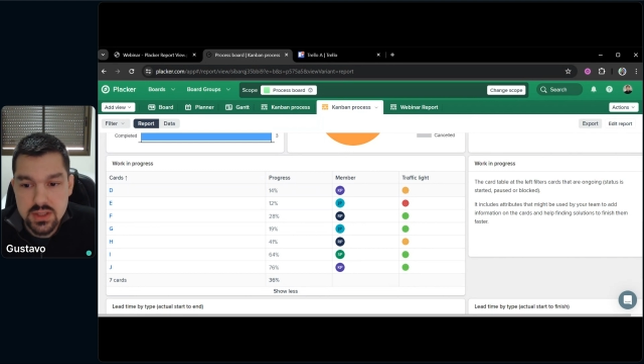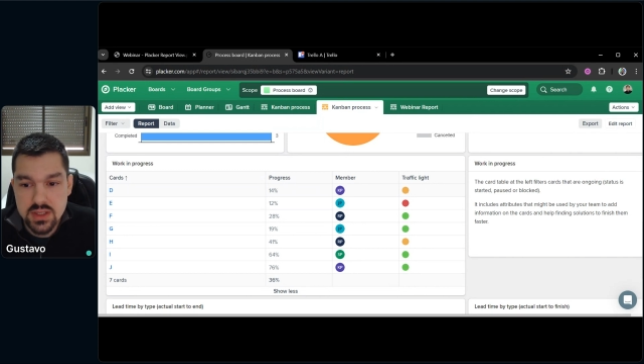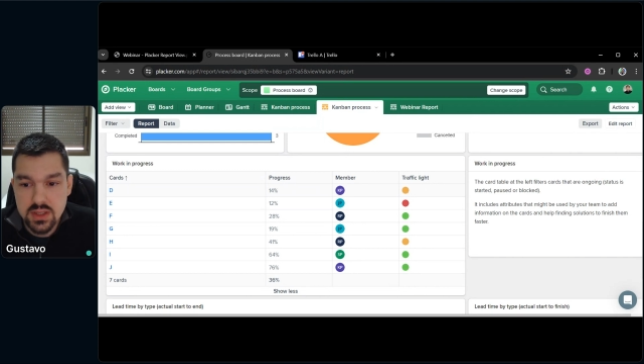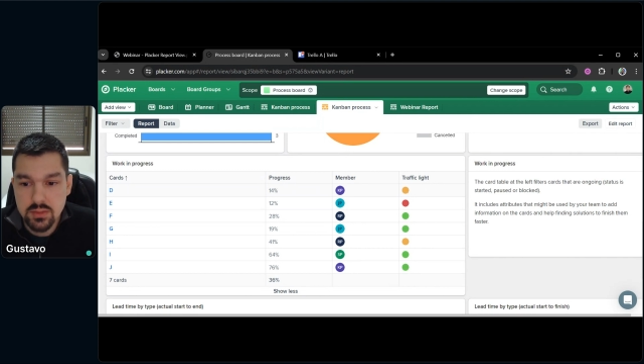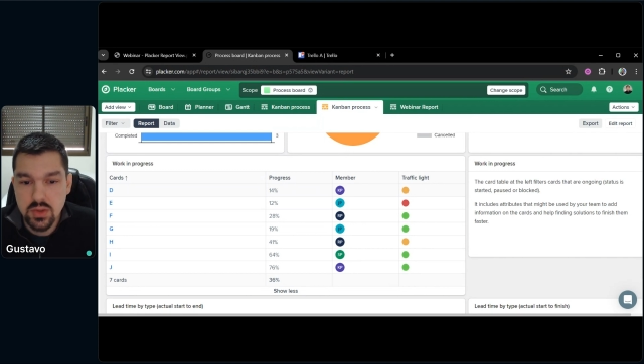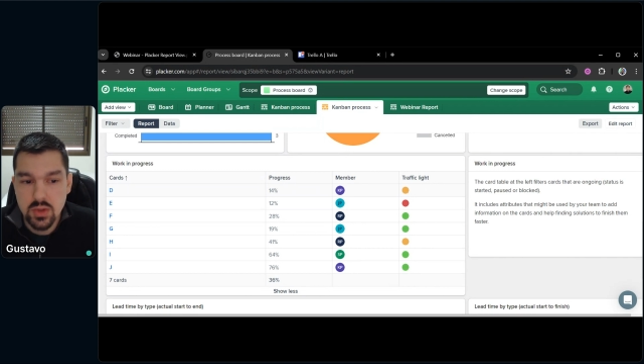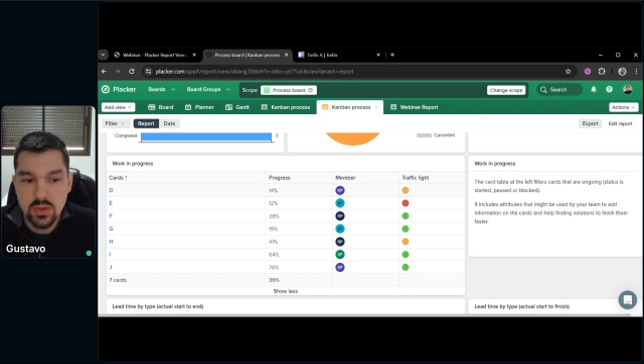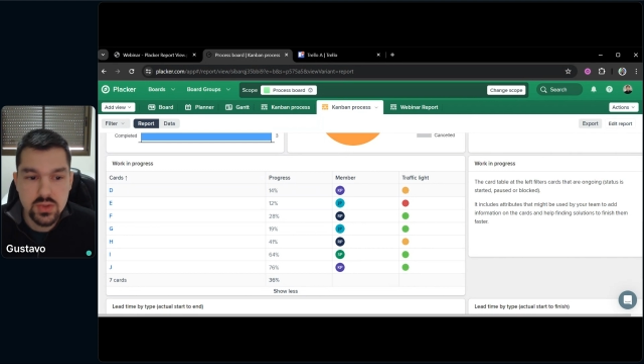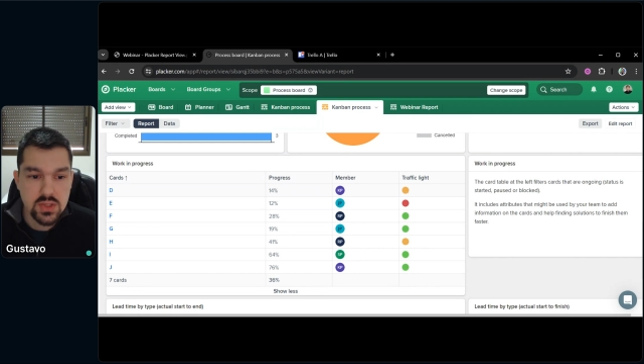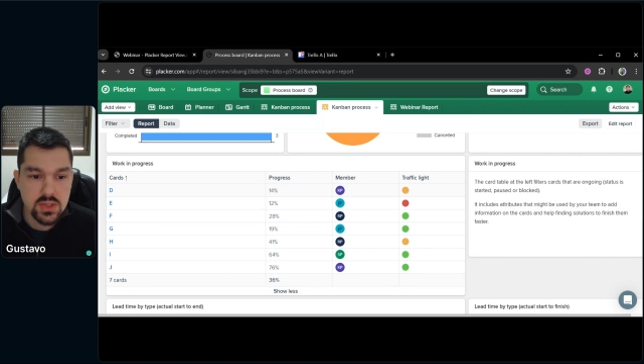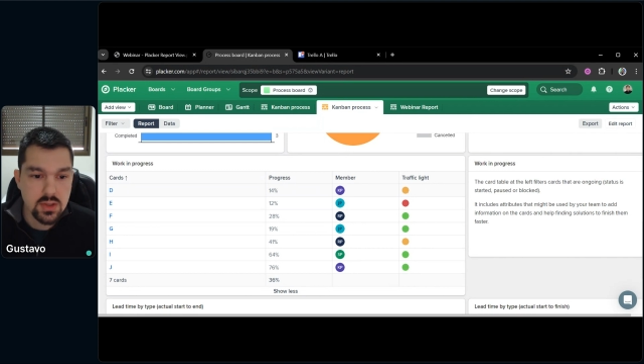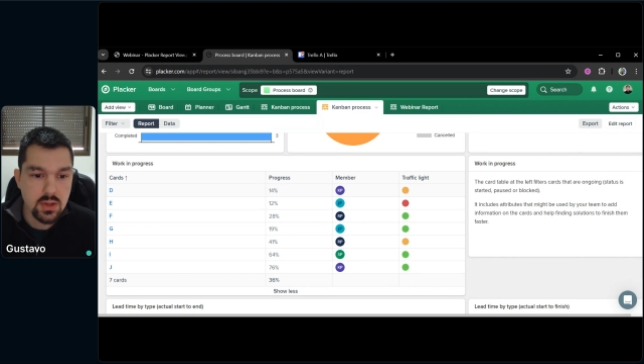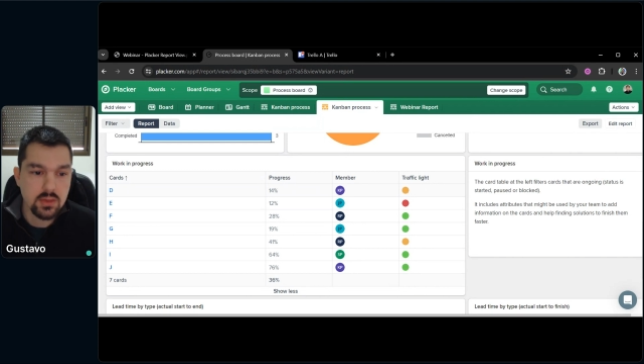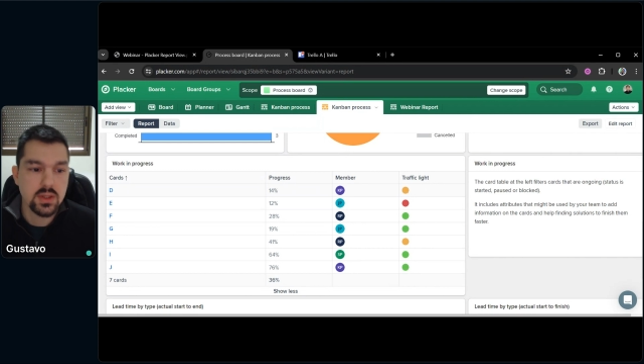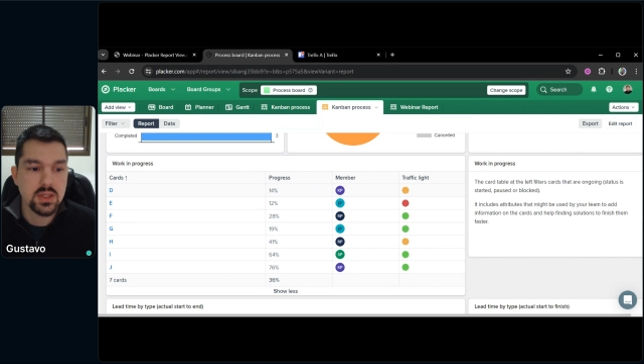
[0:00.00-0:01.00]
some
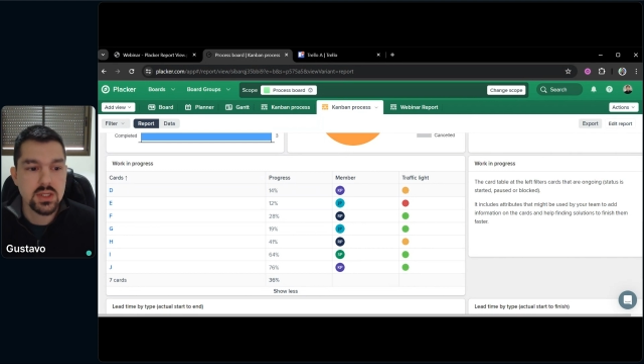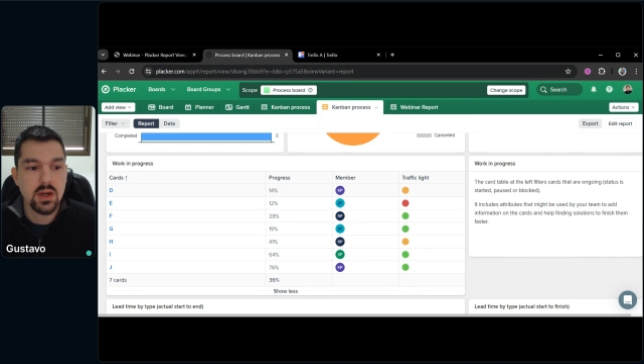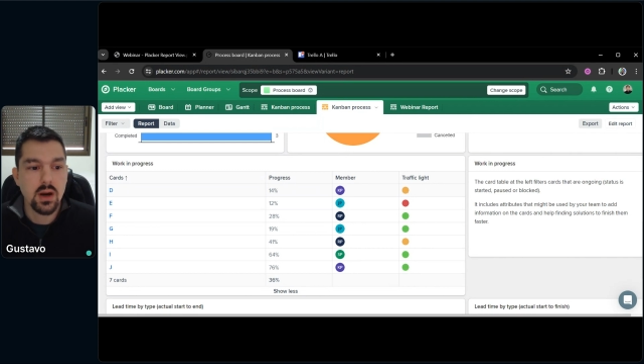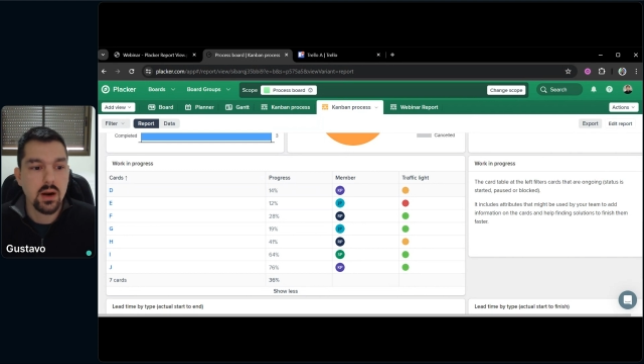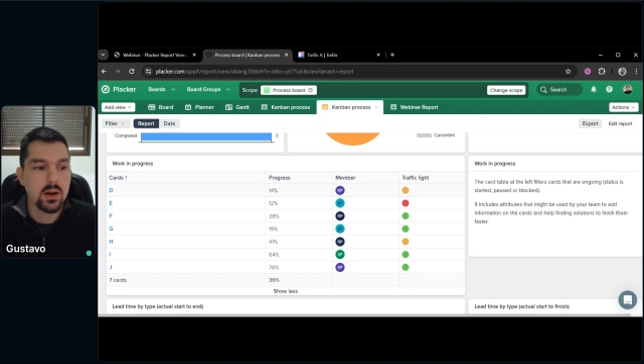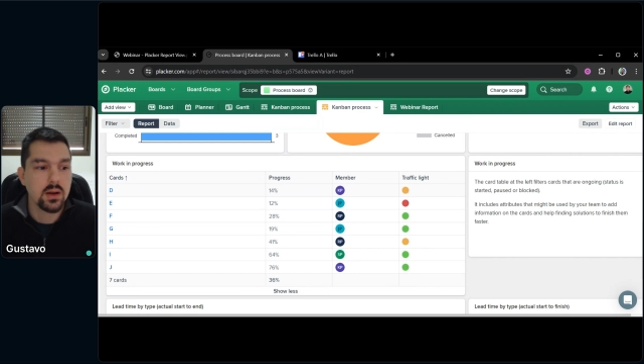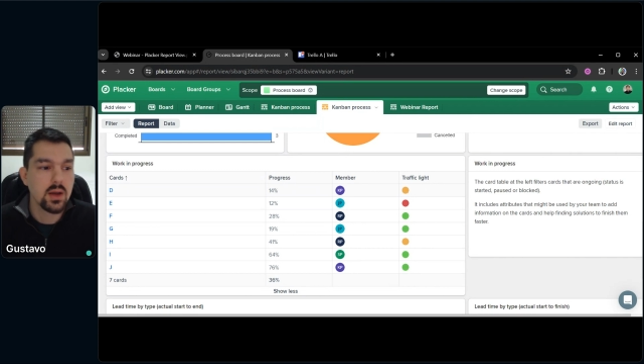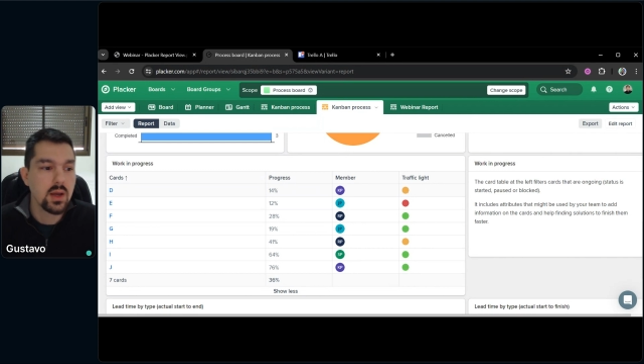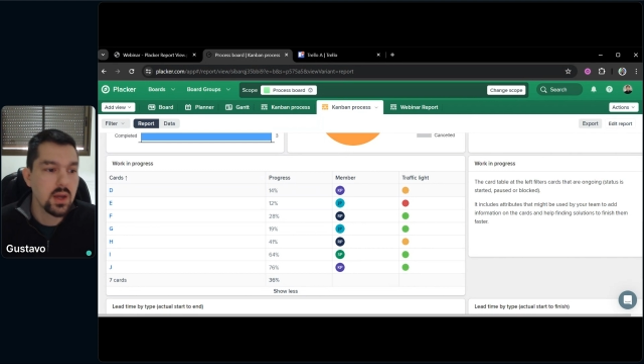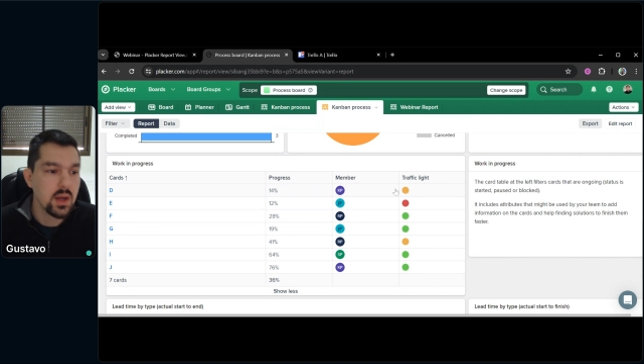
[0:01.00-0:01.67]
notes on this card.